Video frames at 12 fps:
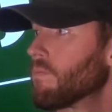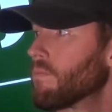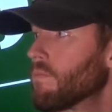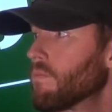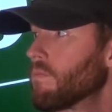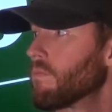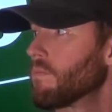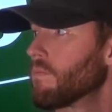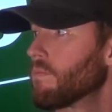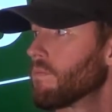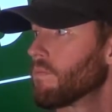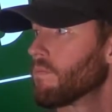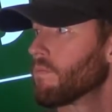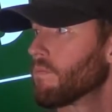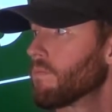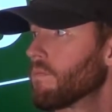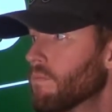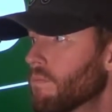
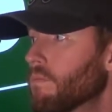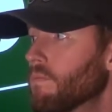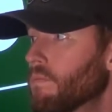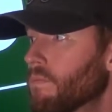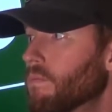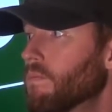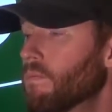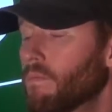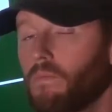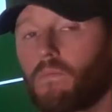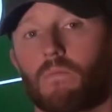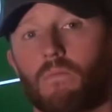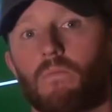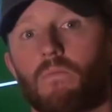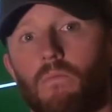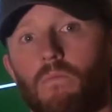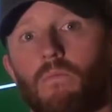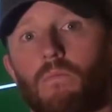
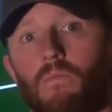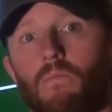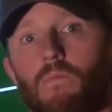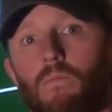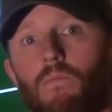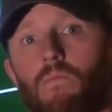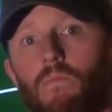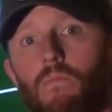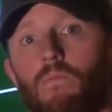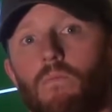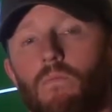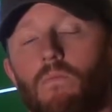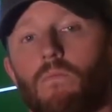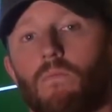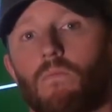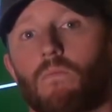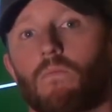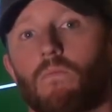
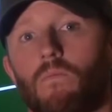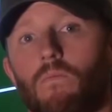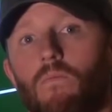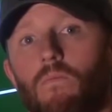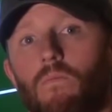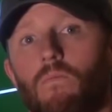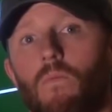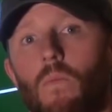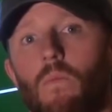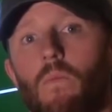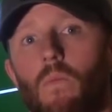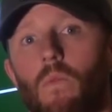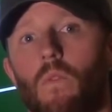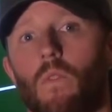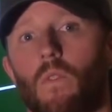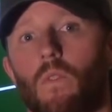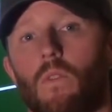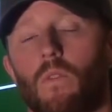
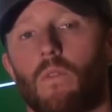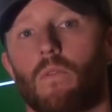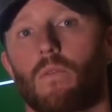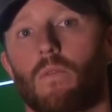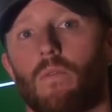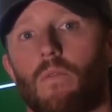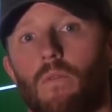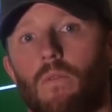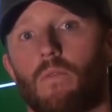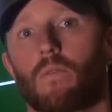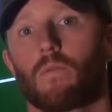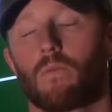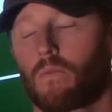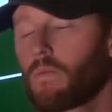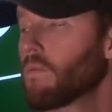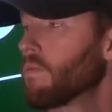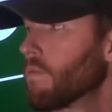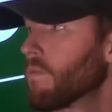
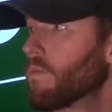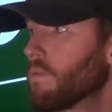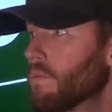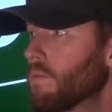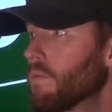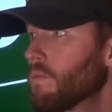[no speech]